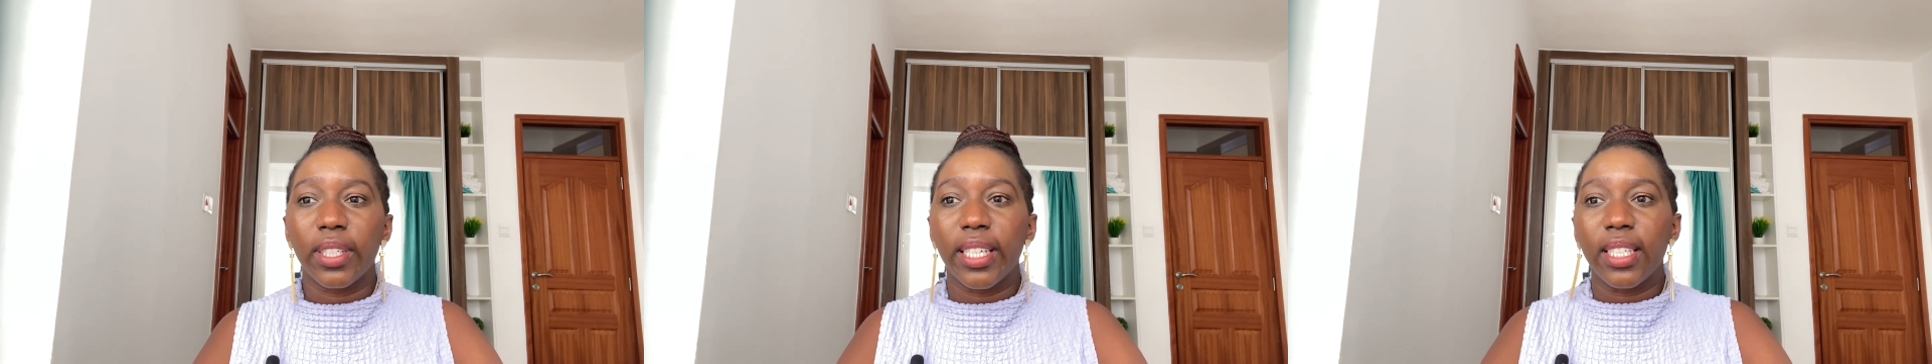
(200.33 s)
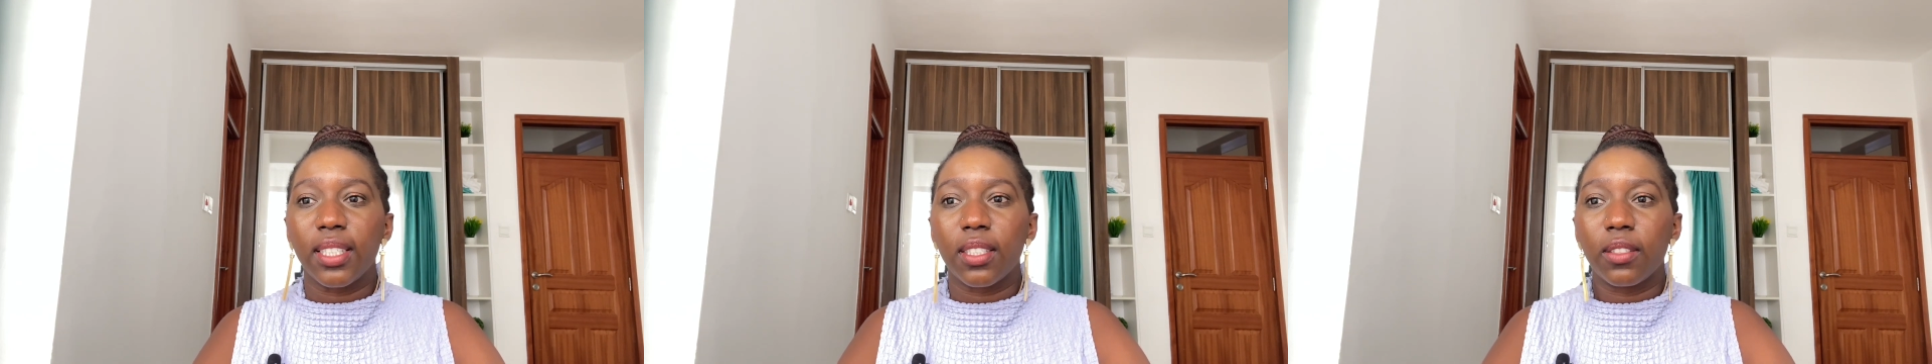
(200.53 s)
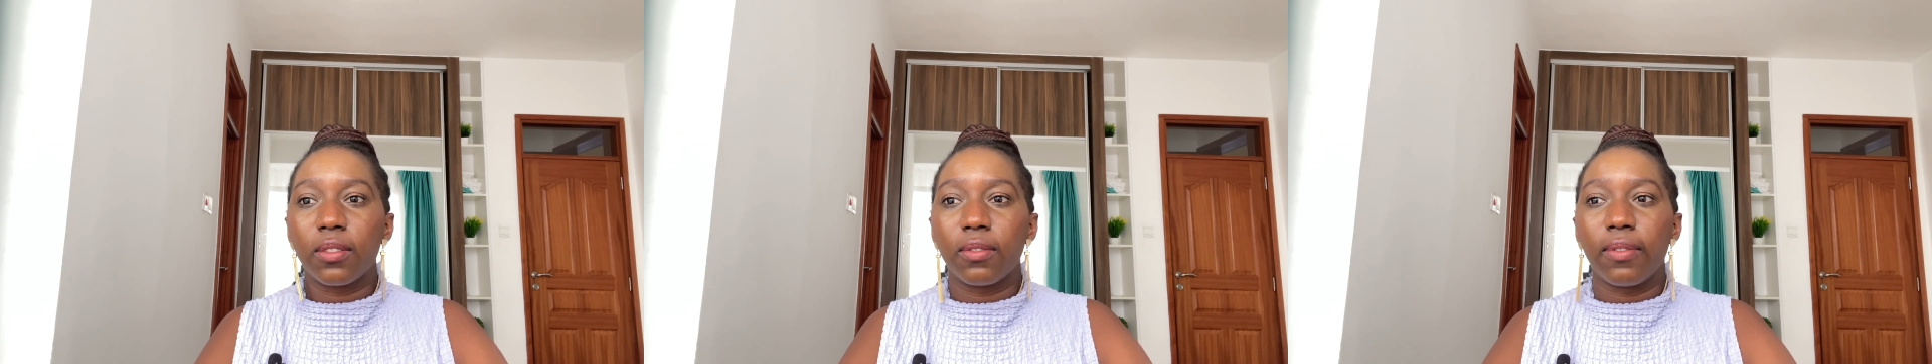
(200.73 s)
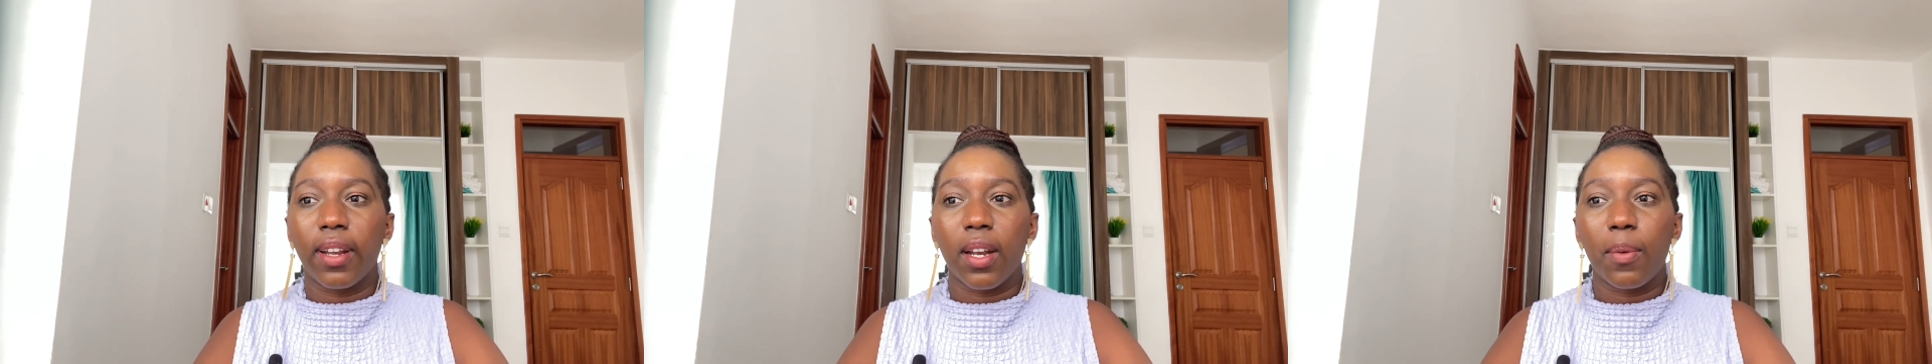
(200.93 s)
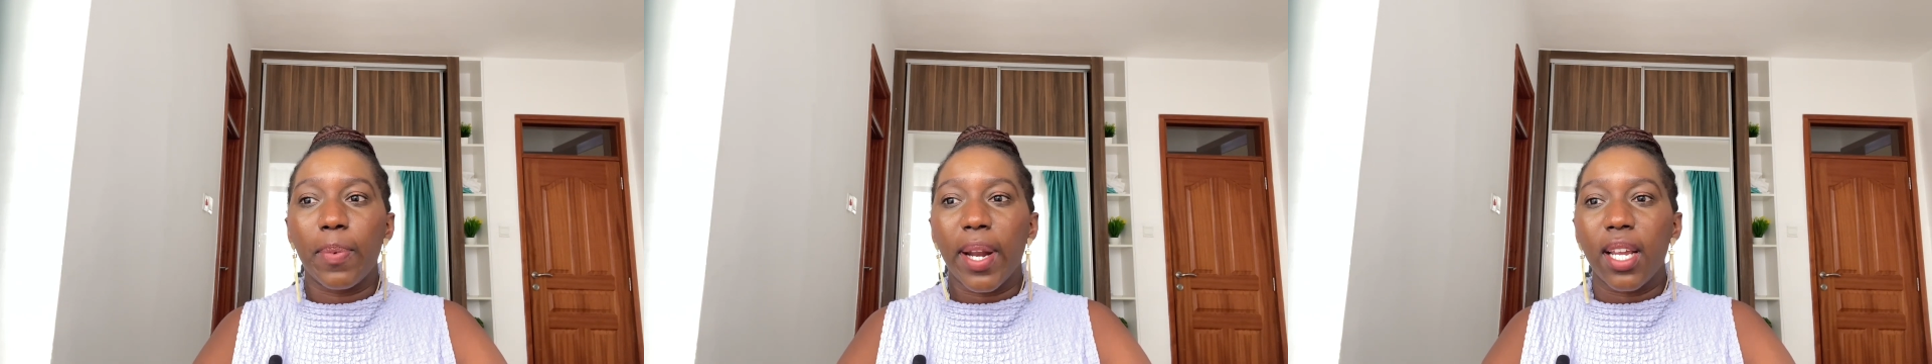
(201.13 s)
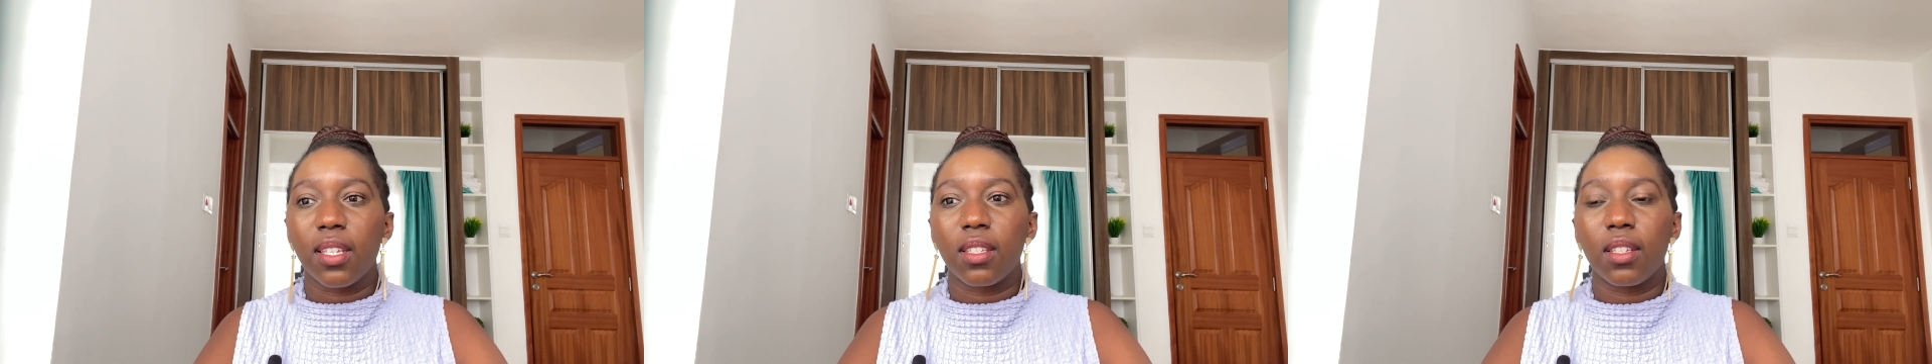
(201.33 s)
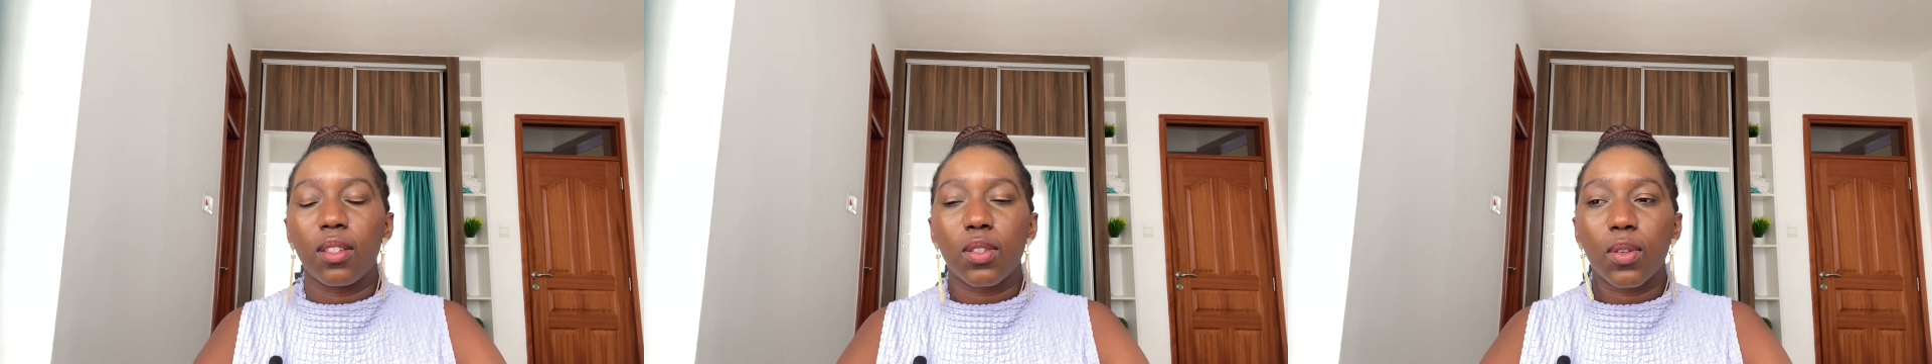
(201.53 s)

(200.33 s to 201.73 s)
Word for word: is very pricey.